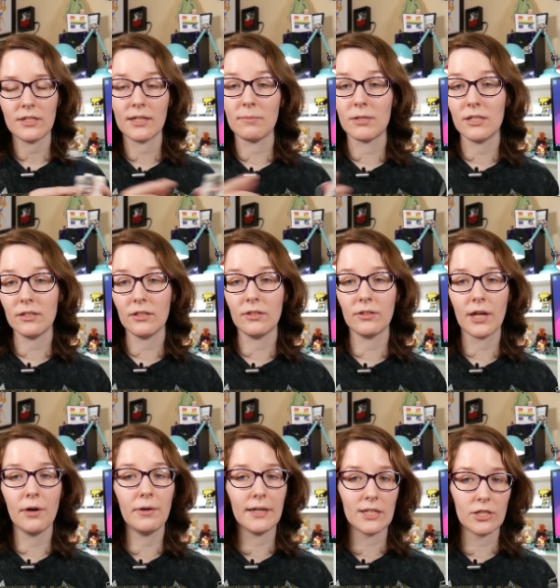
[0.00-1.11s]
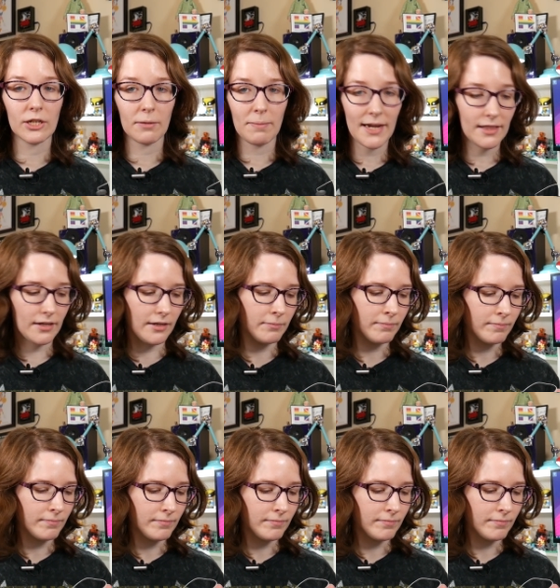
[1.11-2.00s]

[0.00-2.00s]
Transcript: so I'm still coding in Circuit Python,